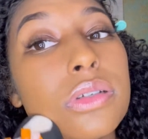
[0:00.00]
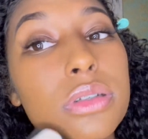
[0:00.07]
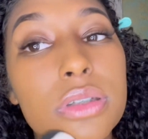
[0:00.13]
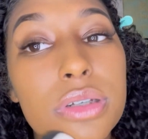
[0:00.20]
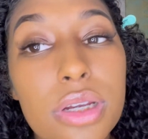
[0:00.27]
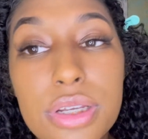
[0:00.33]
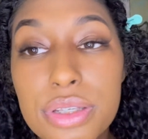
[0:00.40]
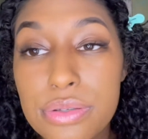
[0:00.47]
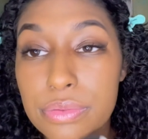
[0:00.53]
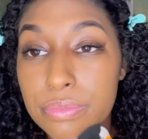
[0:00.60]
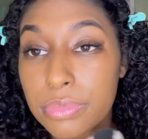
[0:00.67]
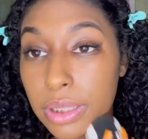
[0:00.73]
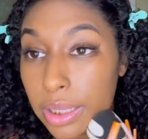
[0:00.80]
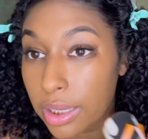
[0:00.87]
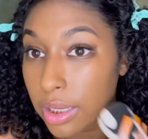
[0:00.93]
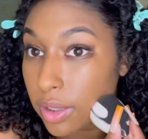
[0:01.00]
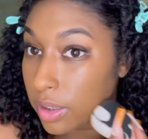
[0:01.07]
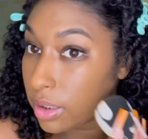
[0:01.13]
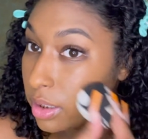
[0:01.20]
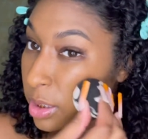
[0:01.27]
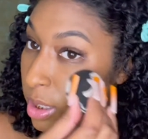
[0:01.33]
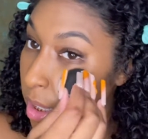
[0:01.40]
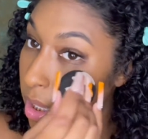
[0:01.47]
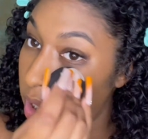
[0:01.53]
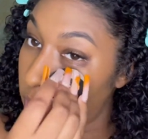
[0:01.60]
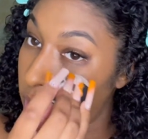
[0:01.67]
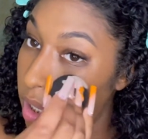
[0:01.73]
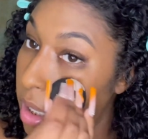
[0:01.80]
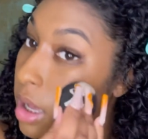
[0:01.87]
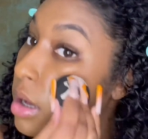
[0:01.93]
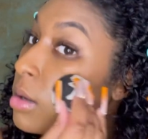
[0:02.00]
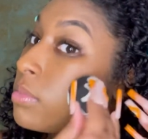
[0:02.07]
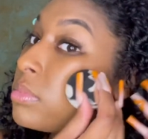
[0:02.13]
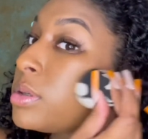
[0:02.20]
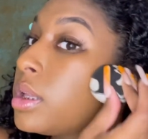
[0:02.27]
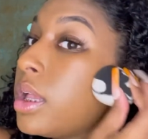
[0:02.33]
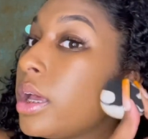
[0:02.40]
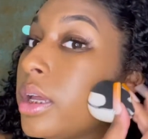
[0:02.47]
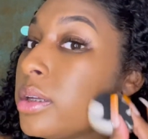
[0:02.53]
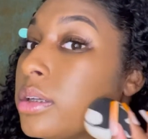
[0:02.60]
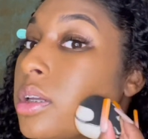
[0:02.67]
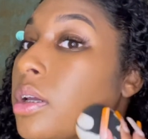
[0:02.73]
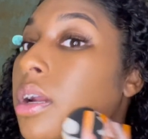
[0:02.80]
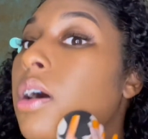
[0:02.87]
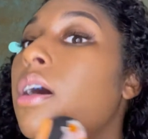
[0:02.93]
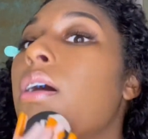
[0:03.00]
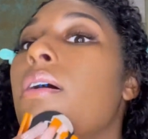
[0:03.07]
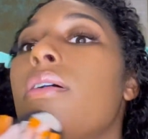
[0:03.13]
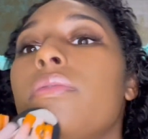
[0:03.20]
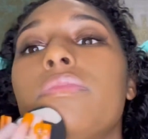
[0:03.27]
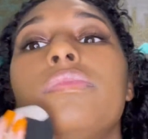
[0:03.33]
Just blend it out, blend it out,